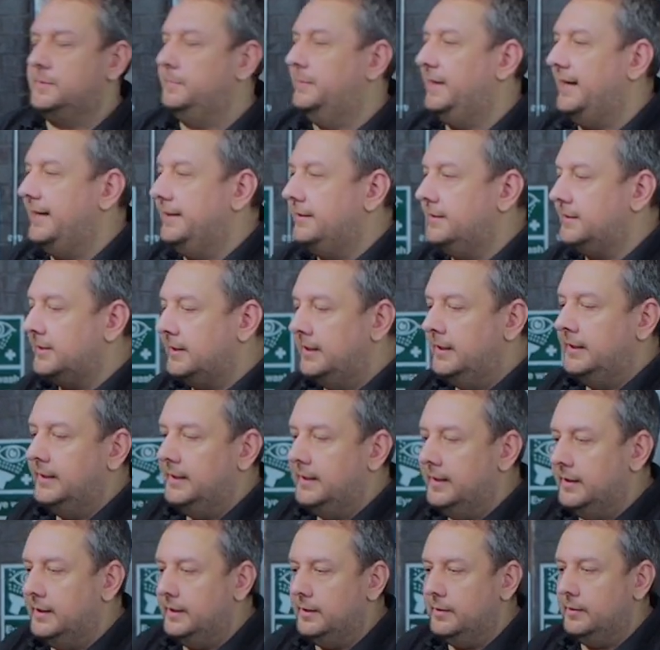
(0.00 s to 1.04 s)
plant,
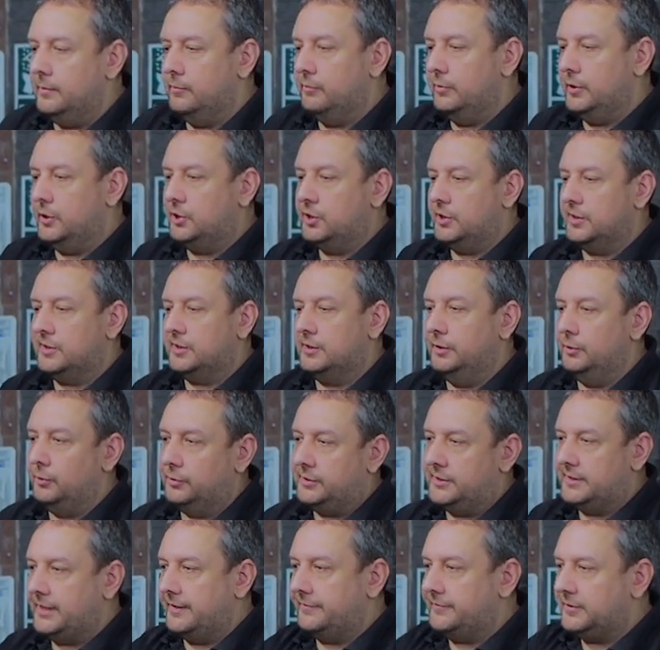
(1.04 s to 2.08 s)
which is
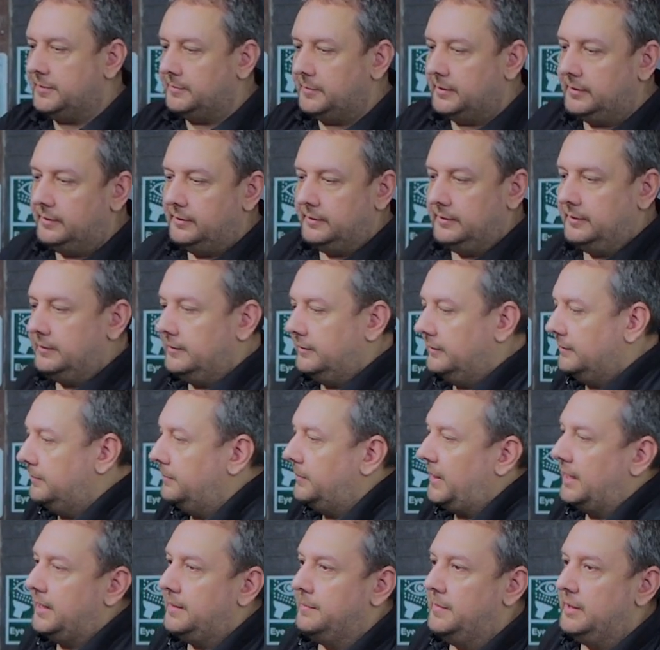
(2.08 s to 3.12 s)
looked after
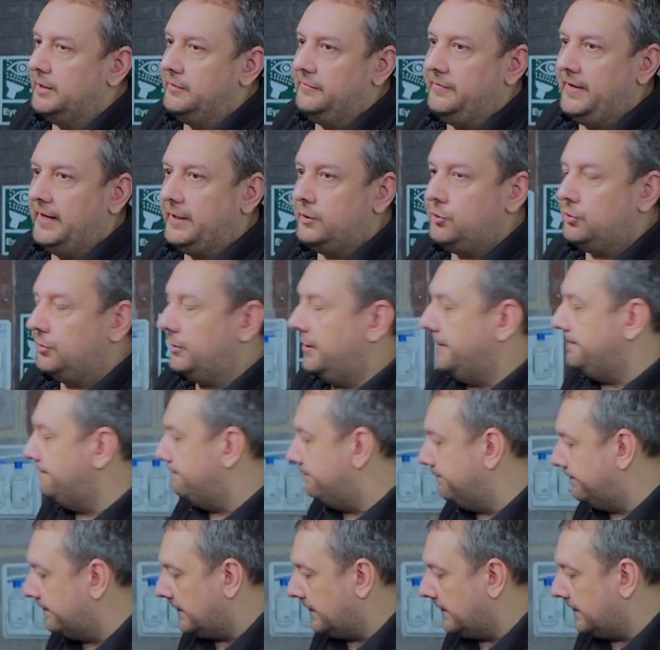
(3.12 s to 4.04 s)
by a manufacturer.